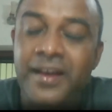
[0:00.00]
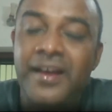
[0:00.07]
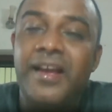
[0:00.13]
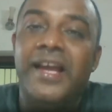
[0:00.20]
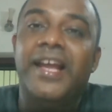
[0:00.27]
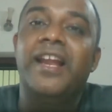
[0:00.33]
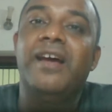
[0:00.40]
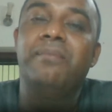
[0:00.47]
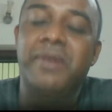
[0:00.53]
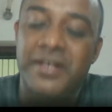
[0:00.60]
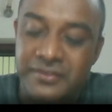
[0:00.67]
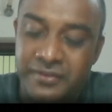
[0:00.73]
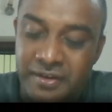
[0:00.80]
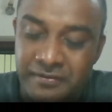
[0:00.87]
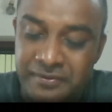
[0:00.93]

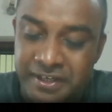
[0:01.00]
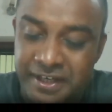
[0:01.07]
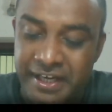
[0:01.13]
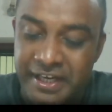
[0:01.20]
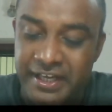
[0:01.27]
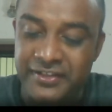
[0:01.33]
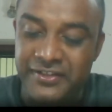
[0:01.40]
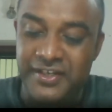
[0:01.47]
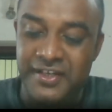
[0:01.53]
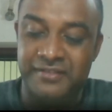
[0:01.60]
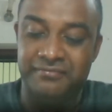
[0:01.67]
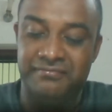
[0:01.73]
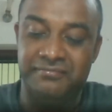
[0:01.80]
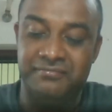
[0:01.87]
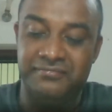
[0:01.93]
elements of
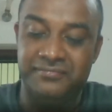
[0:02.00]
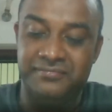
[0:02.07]
tradition.